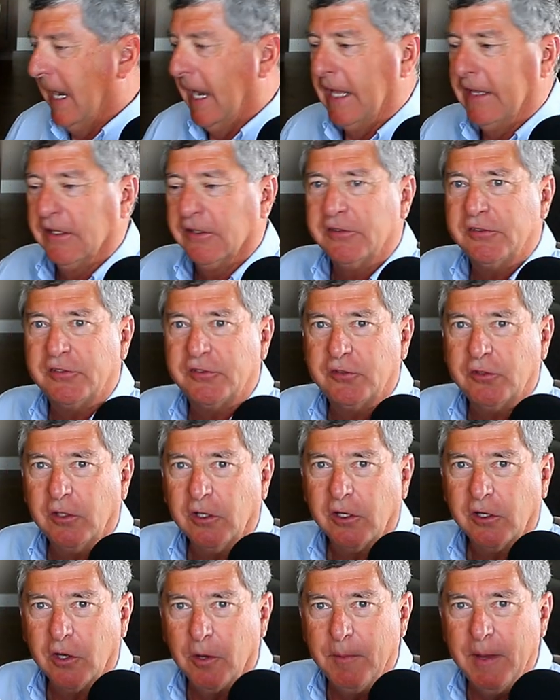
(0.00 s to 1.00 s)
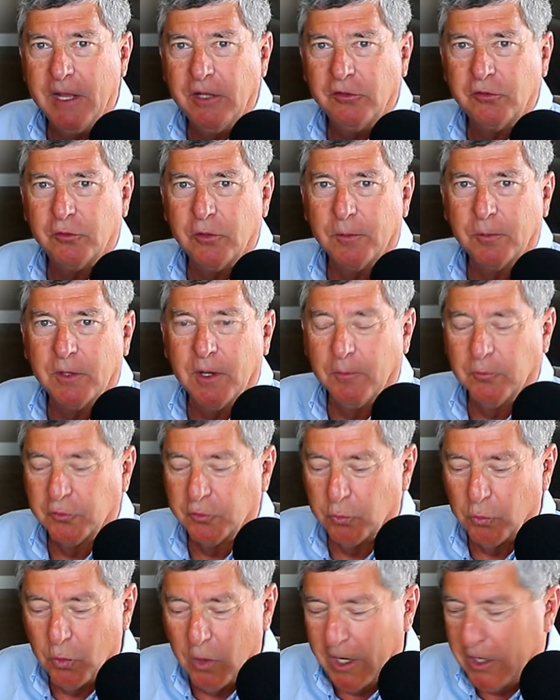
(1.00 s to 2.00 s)
And this command strip
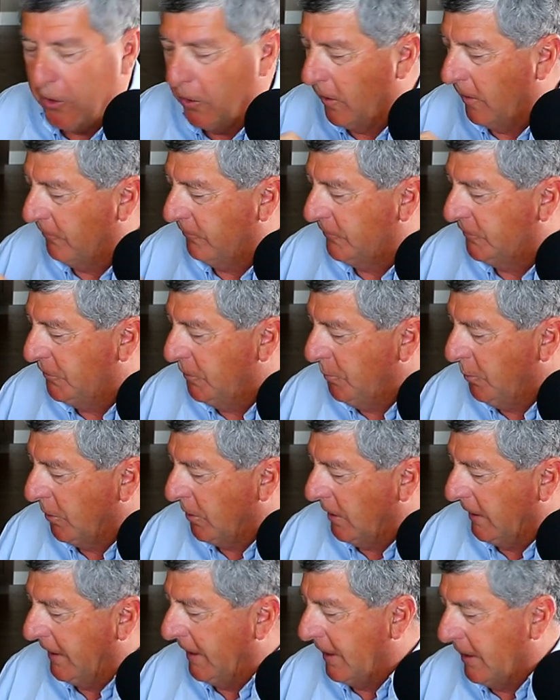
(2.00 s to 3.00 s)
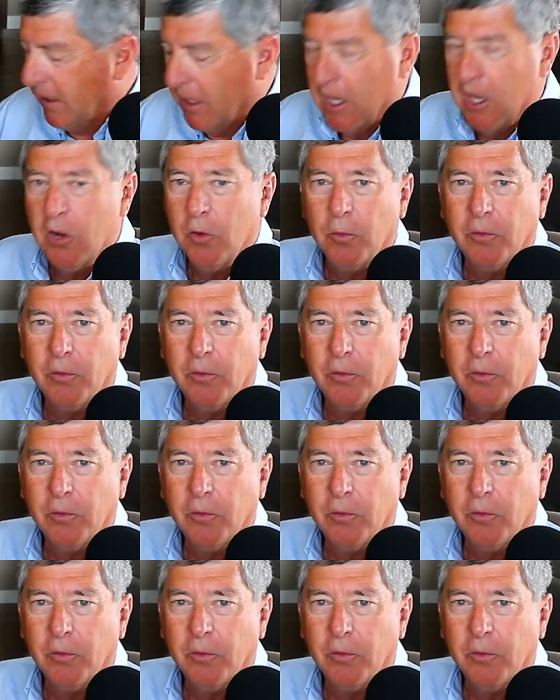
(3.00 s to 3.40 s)
comes right off super clean